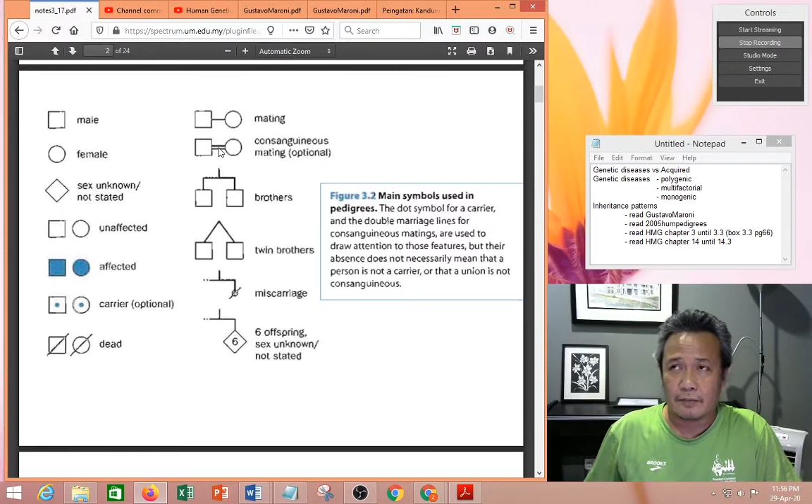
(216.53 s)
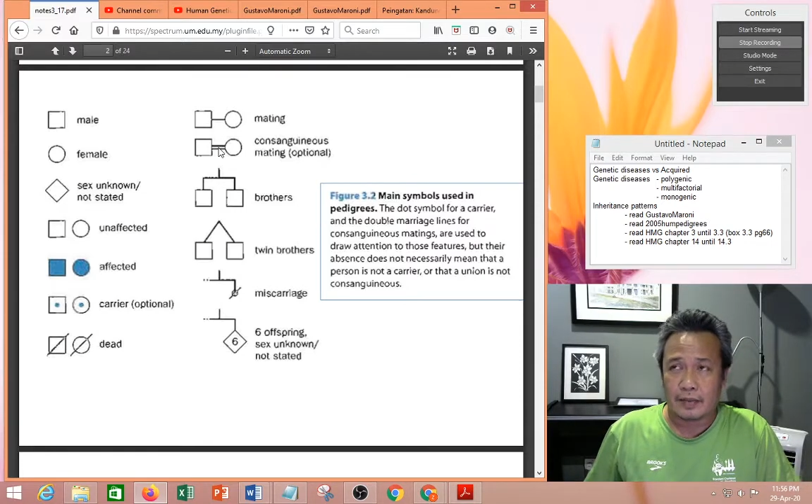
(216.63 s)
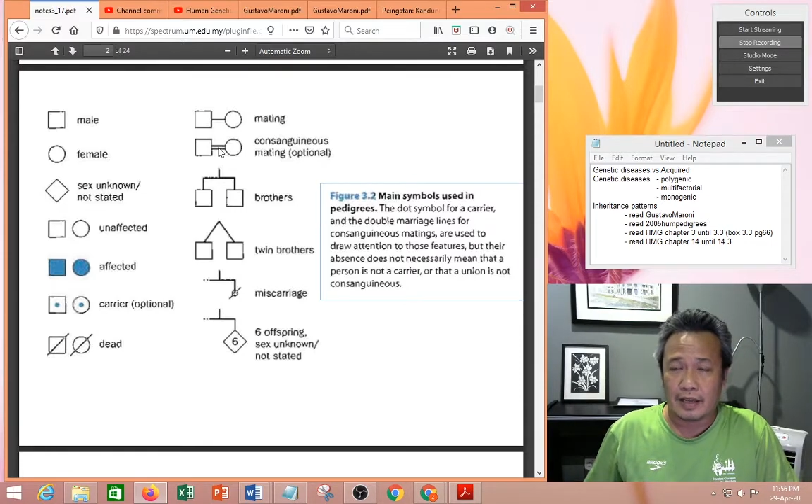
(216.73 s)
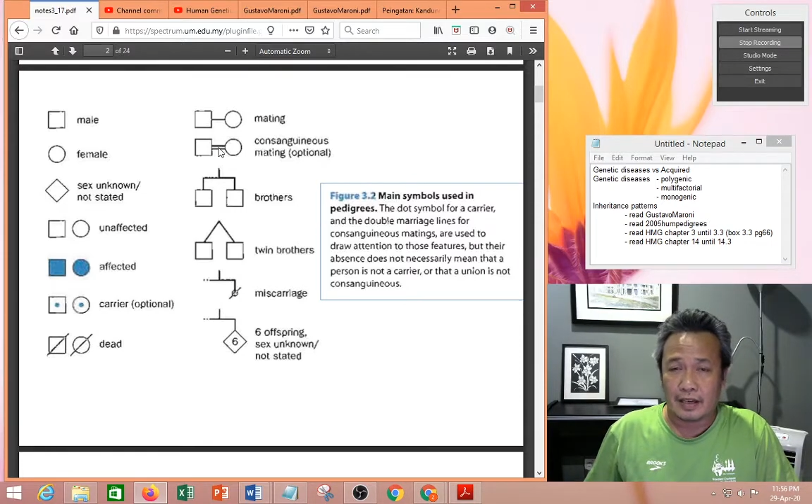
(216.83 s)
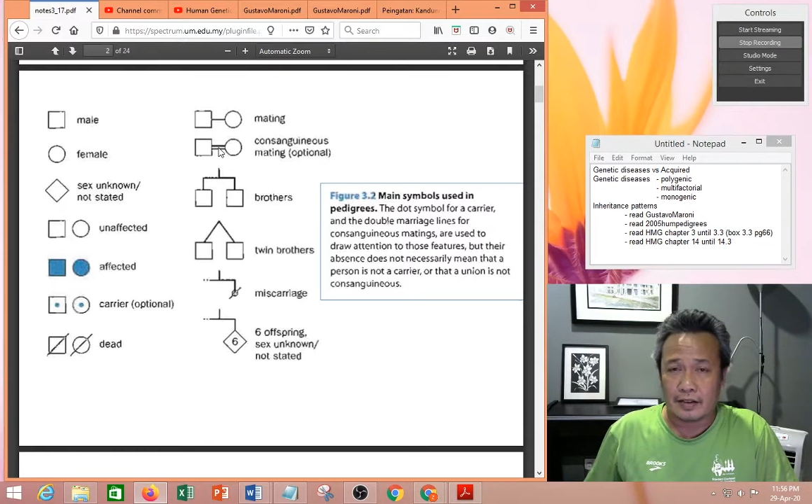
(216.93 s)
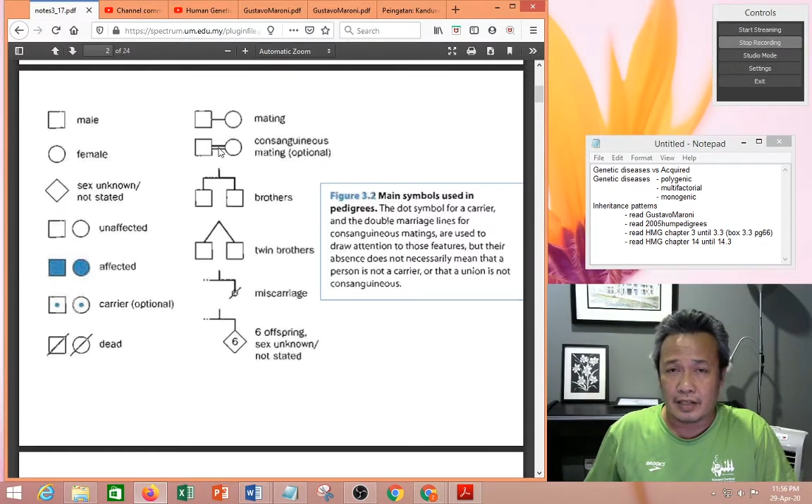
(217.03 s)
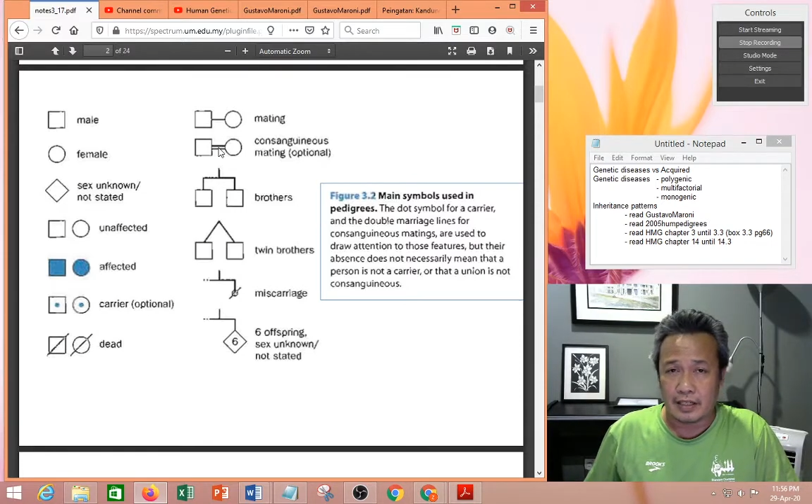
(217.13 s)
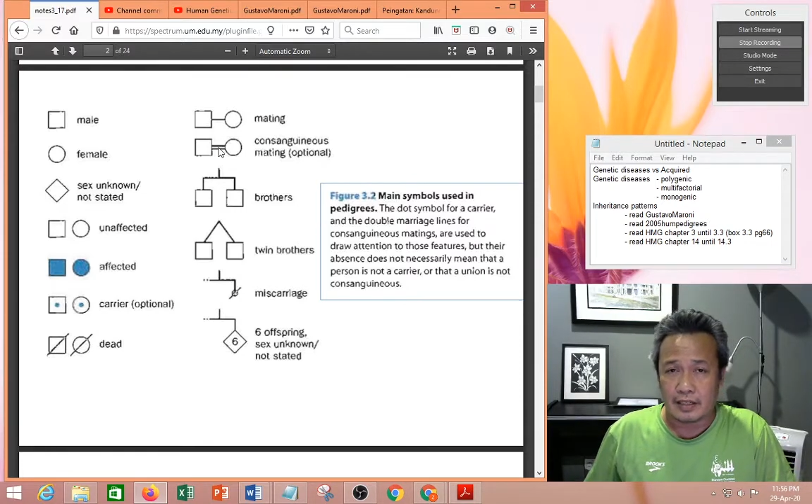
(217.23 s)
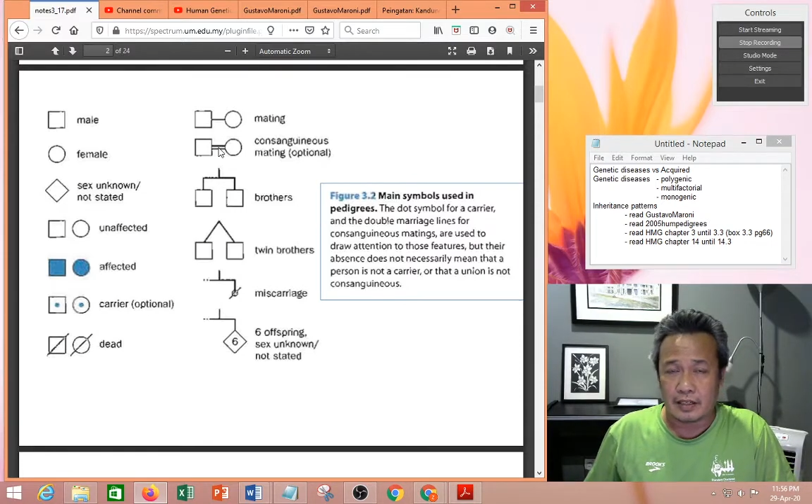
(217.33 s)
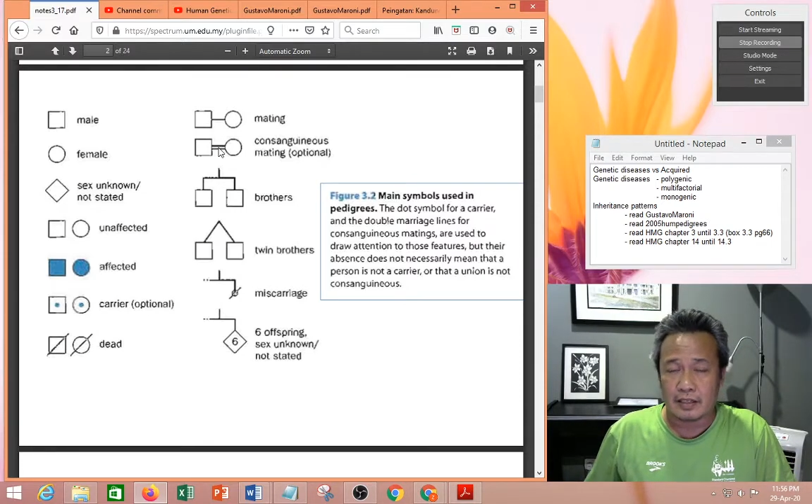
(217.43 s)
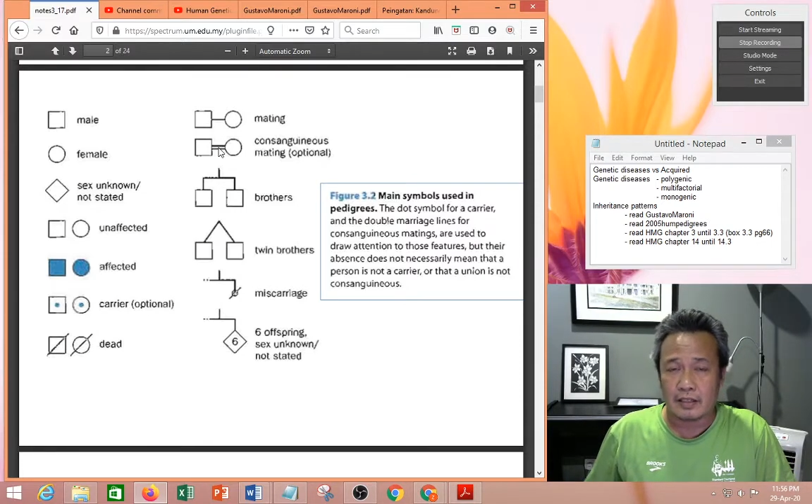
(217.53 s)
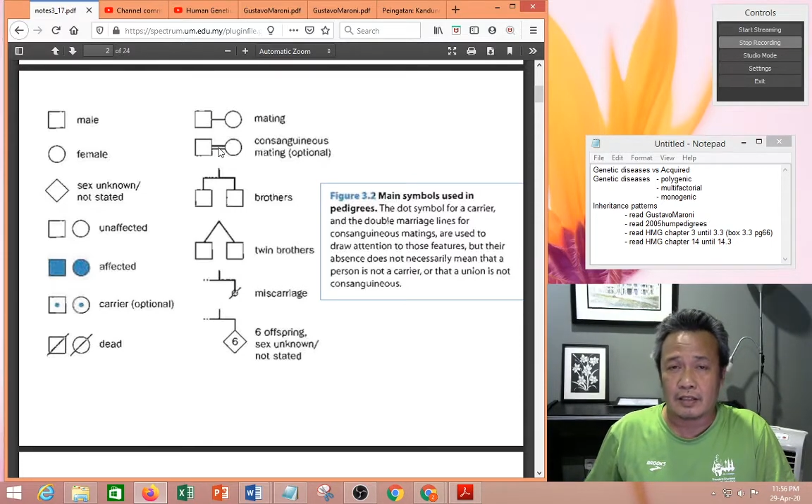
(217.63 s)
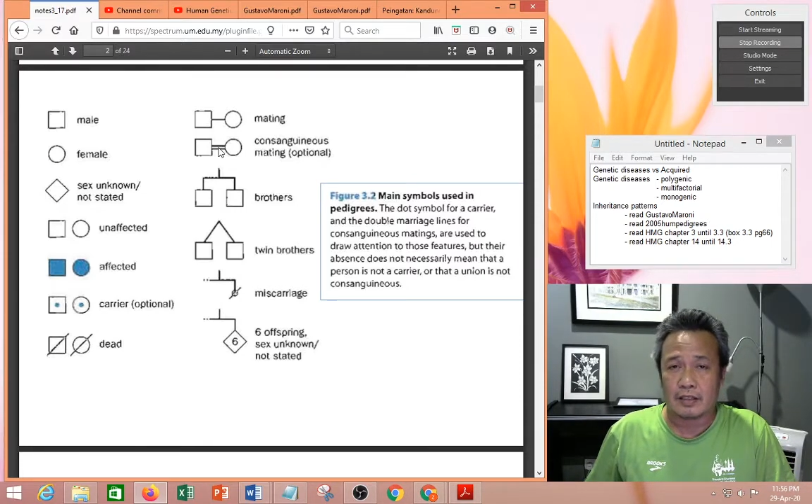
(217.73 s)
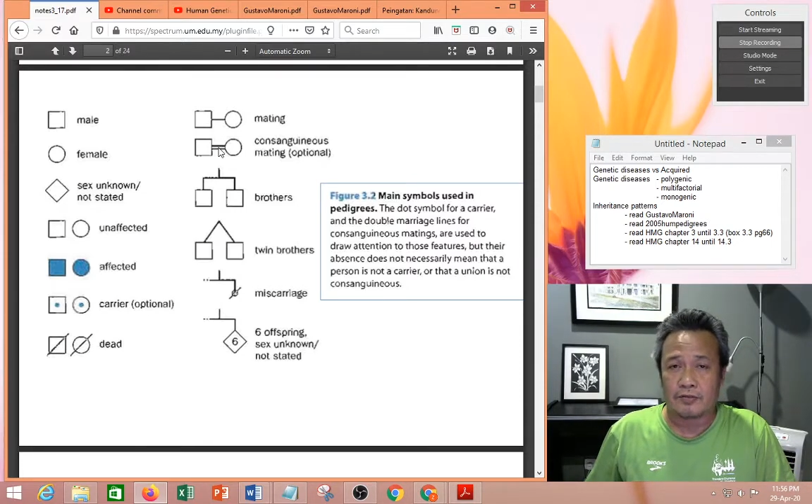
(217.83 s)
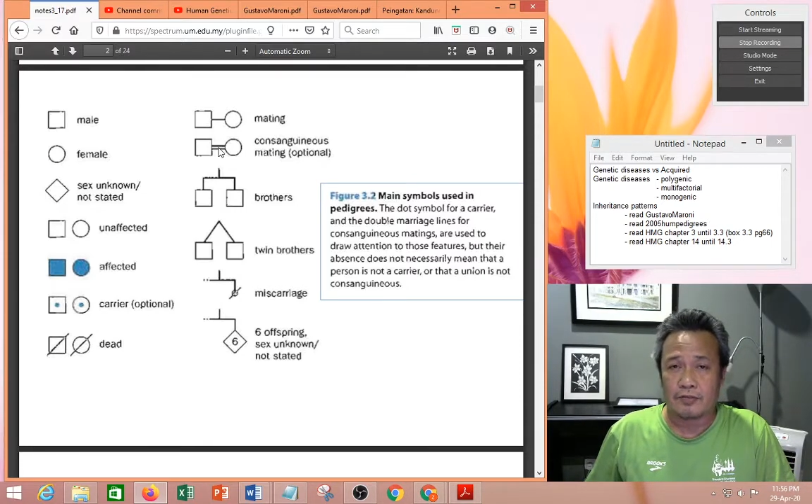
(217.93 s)
increases
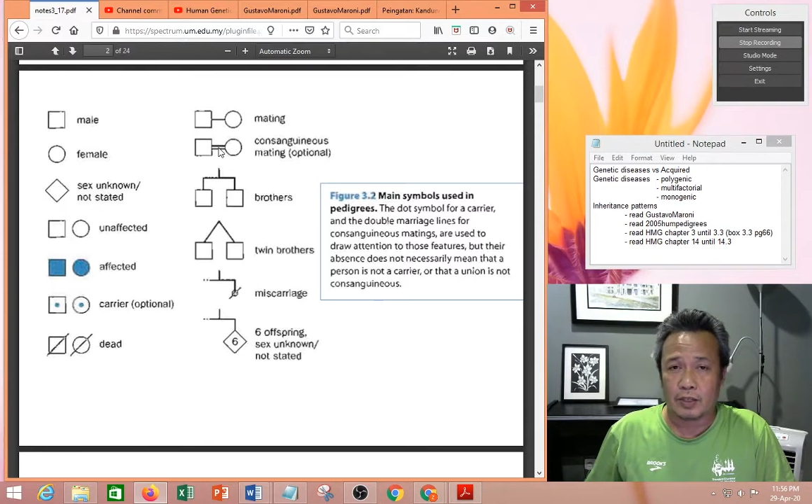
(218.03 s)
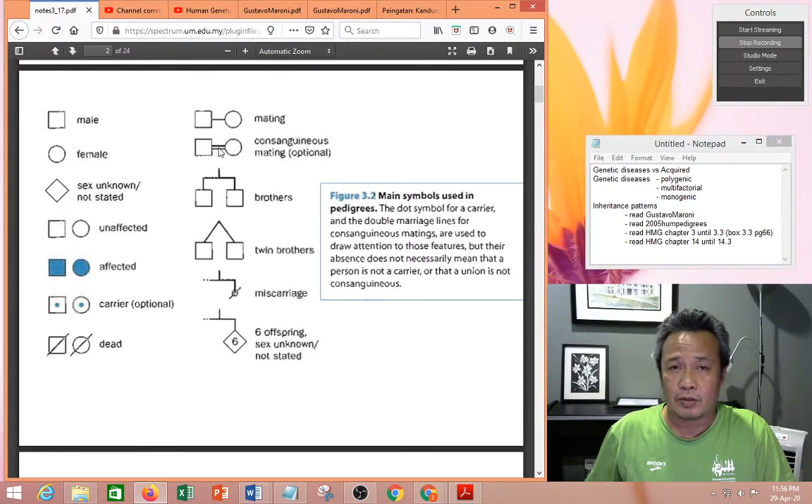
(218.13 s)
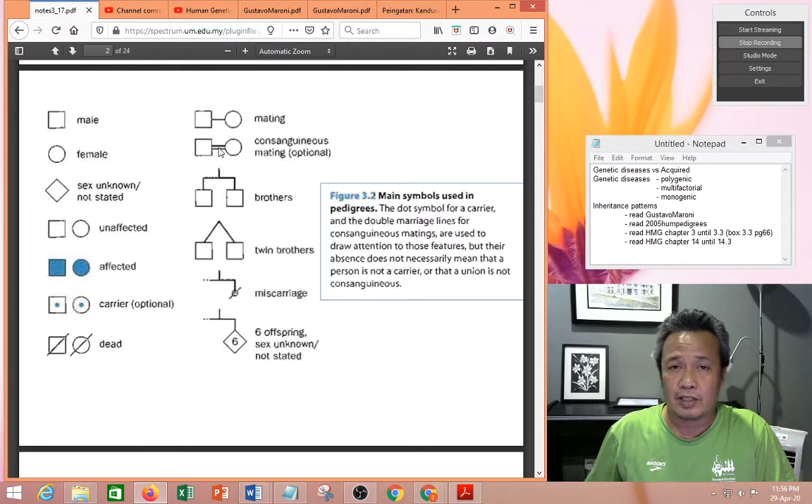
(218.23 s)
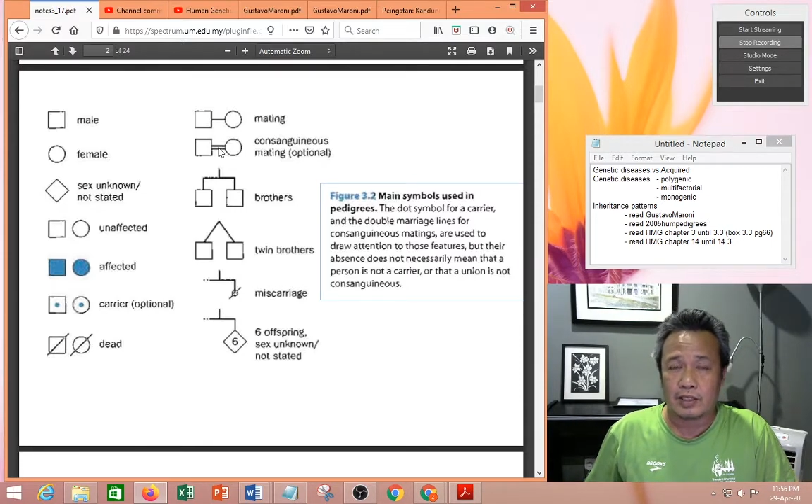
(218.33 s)
the frequency